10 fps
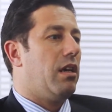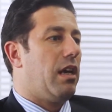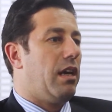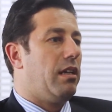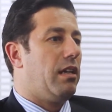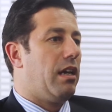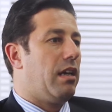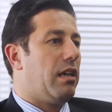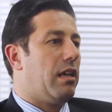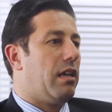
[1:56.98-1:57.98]
and
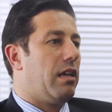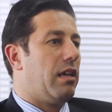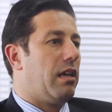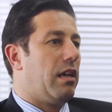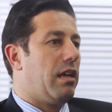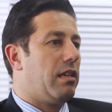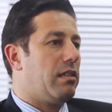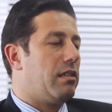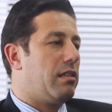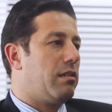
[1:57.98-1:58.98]

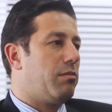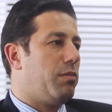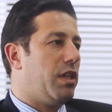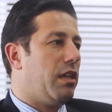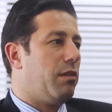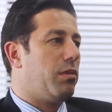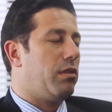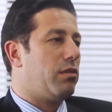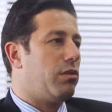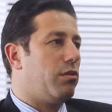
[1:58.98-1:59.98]
has been
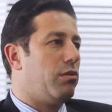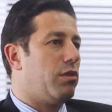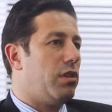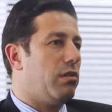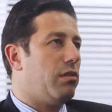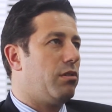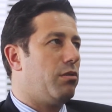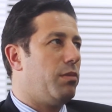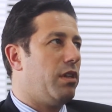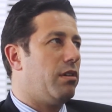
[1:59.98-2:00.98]
able to
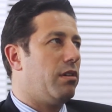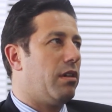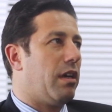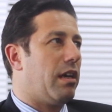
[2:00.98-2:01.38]
be